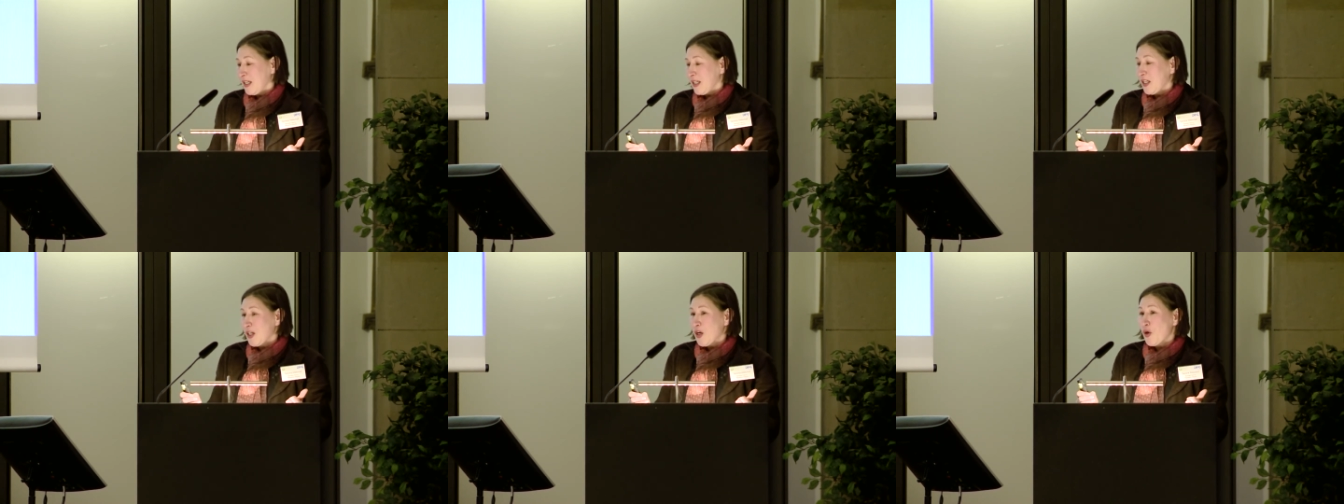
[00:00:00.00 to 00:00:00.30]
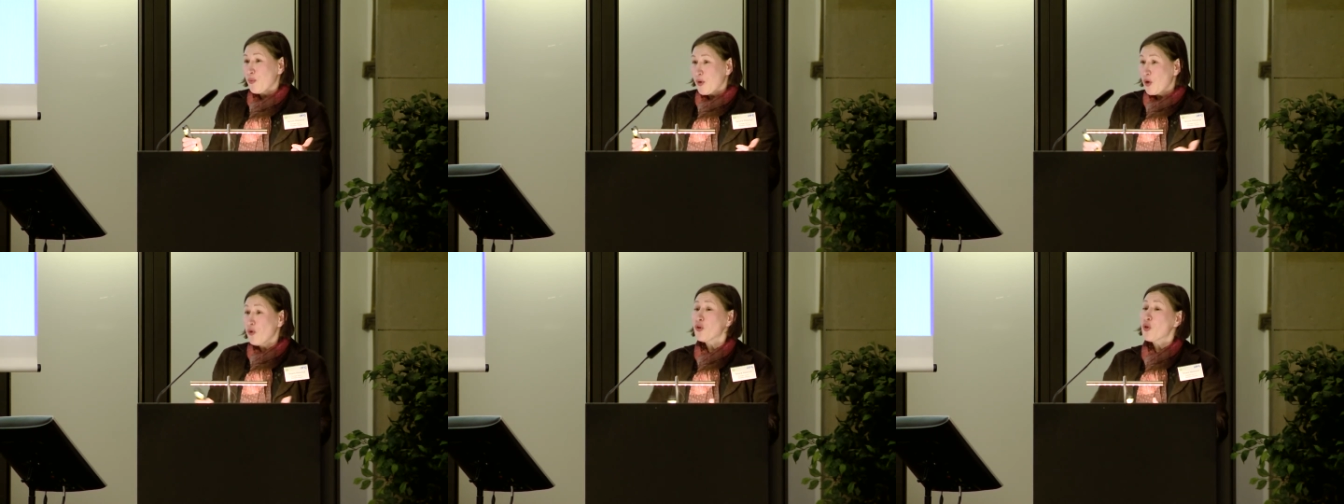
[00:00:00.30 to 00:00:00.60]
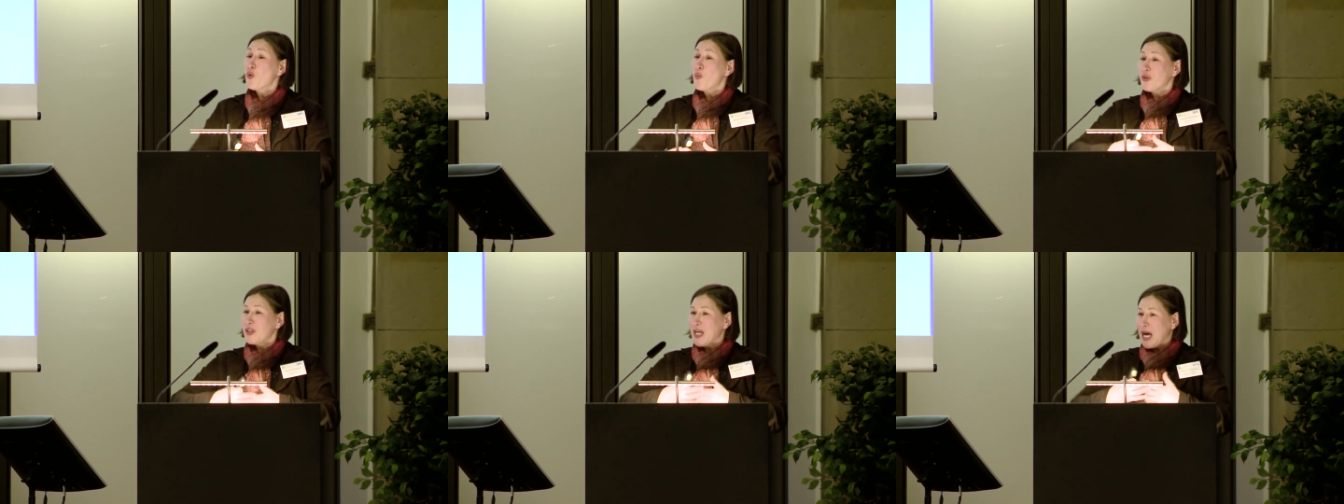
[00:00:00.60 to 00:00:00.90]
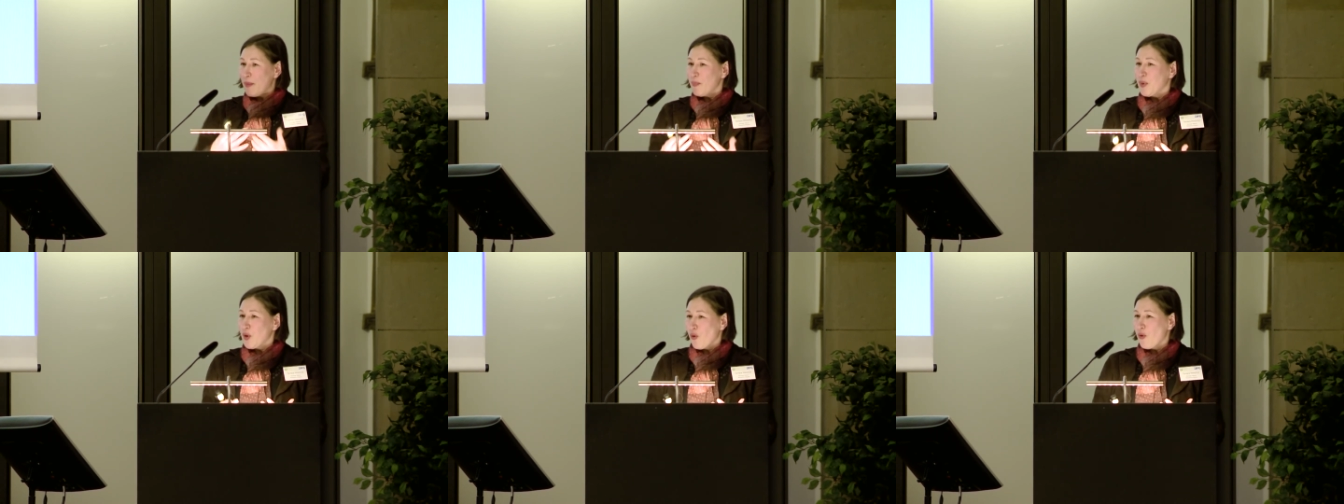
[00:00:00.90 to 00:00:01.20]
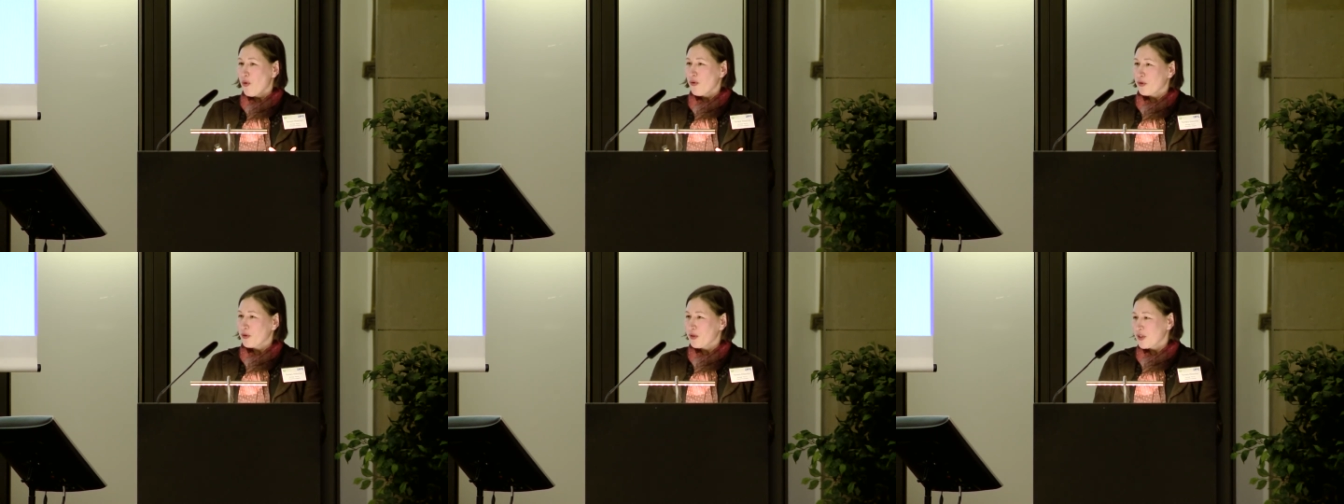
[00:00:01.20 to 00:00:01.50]
You know, we also want happy
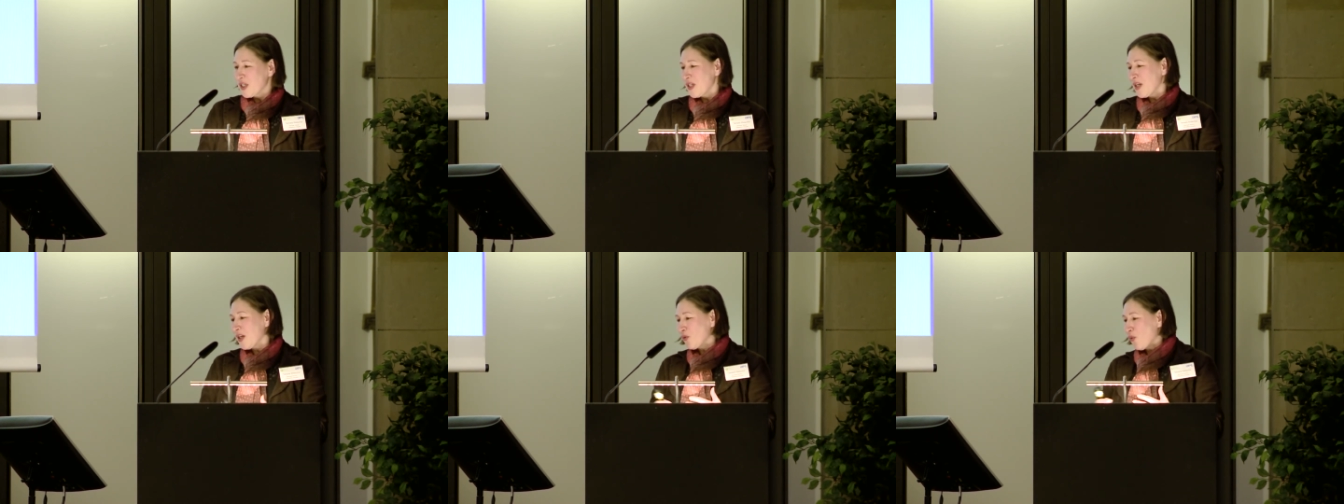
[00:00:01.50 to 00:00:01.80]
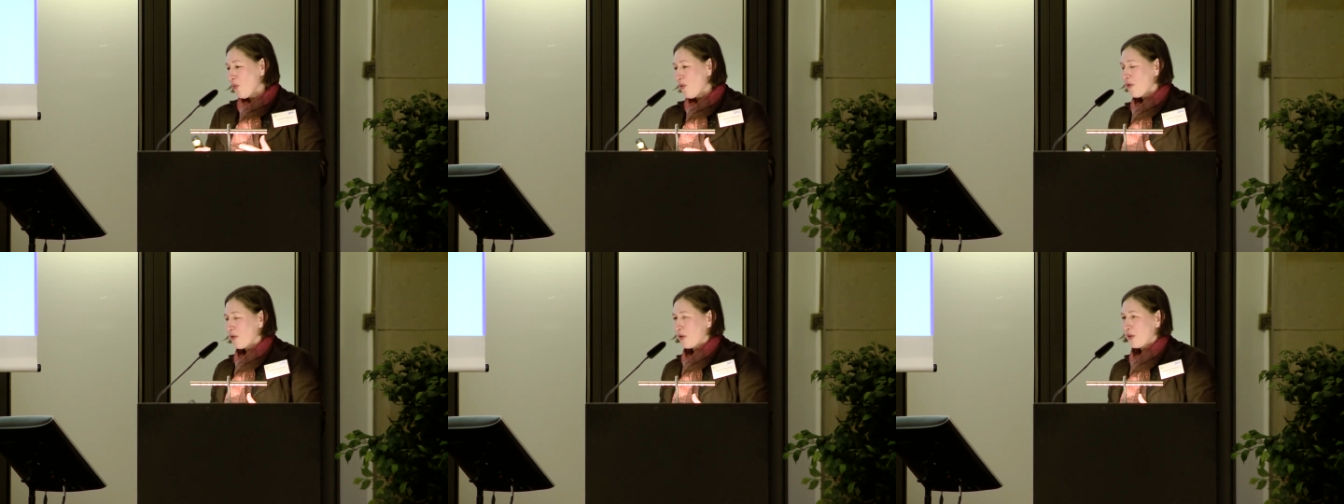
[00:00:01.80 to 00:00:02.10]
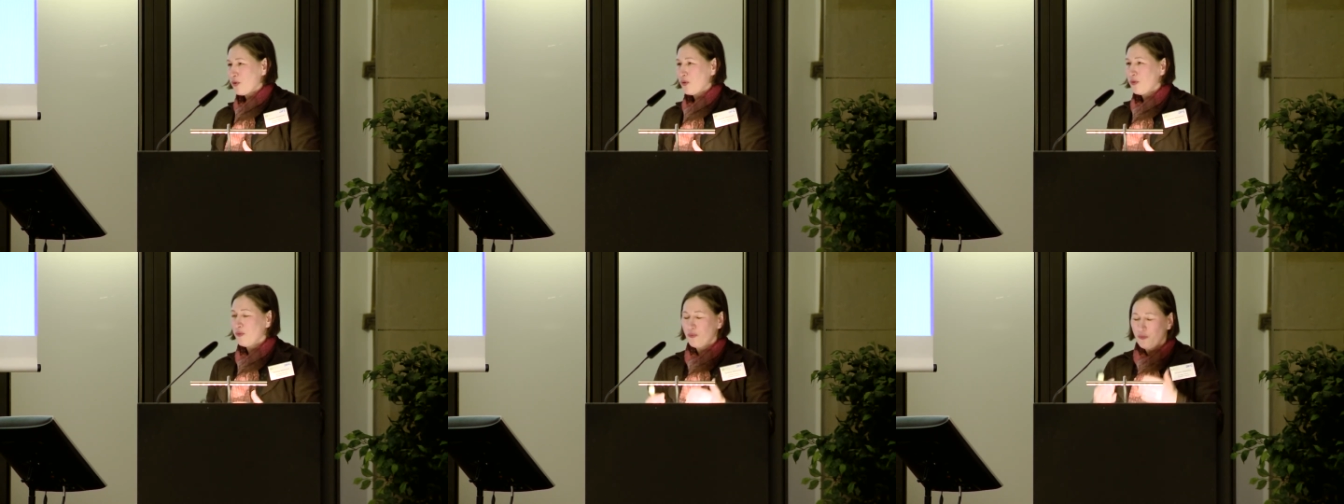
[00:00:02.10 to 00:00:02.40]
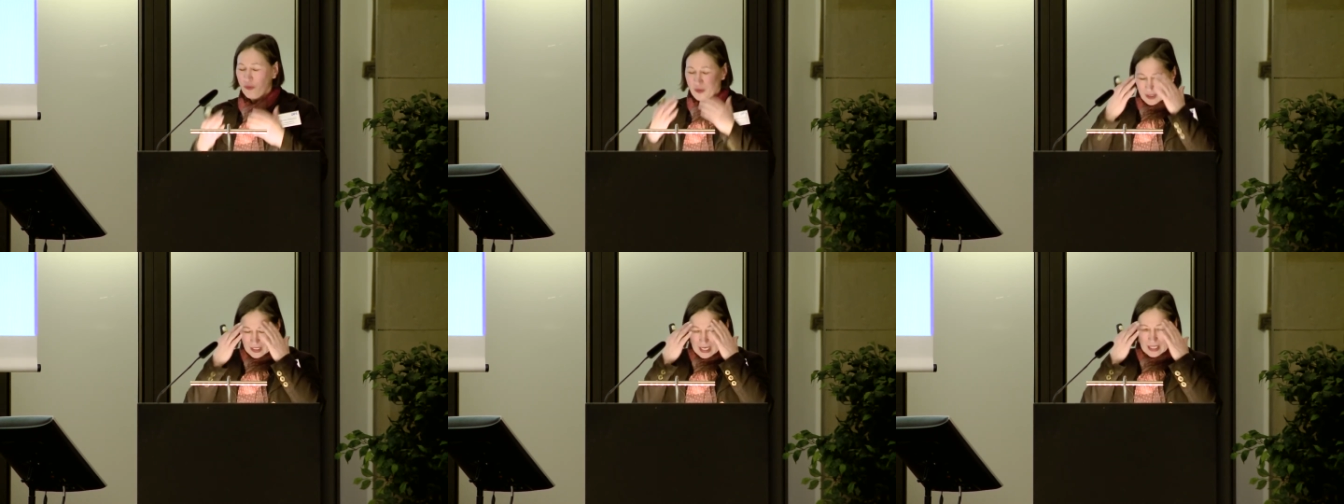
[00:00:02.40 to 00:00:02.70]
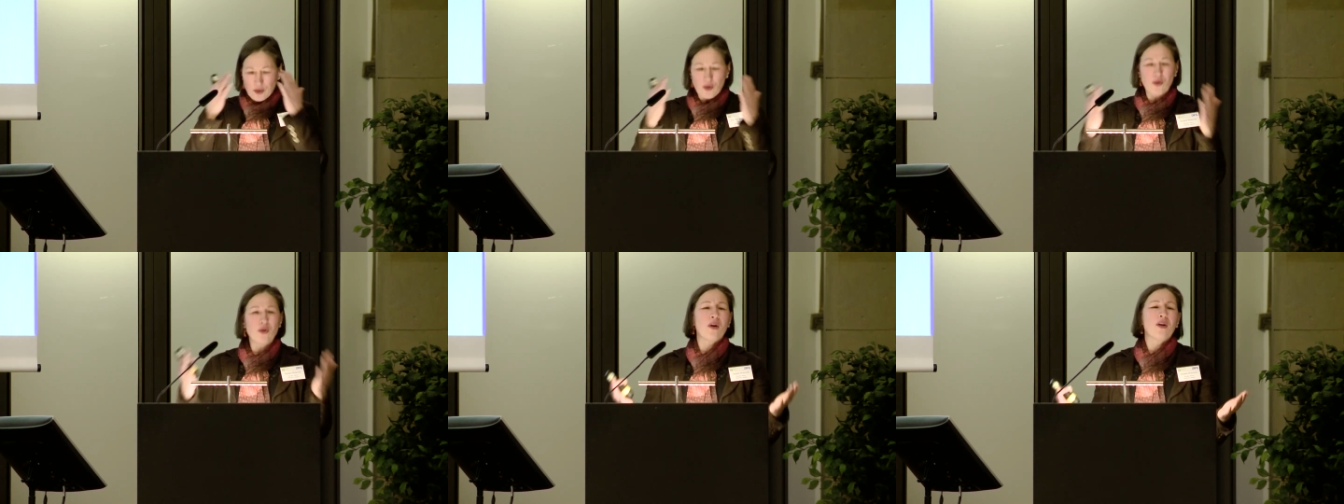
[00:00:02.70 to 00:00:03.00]
authors and not authors who feel
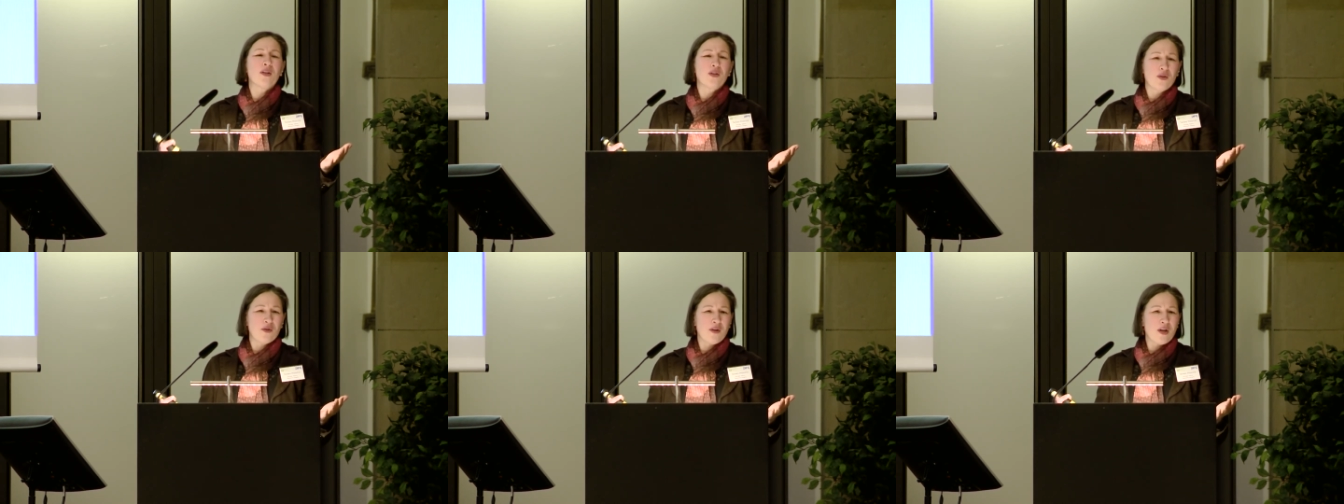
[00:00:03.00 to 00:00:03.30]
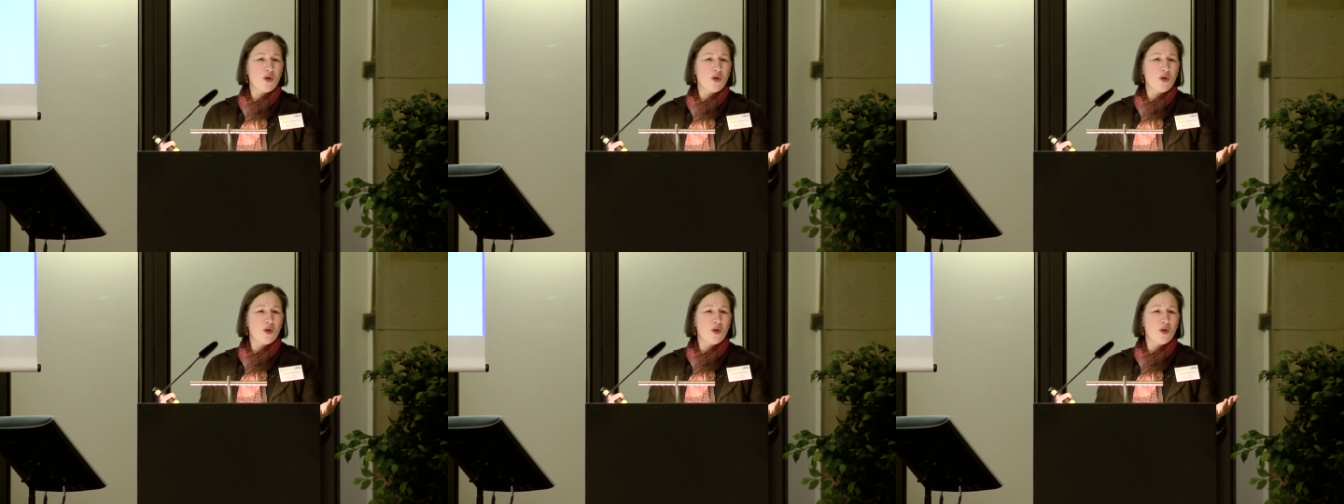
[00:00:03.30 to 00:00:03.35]
like, oh God, you know,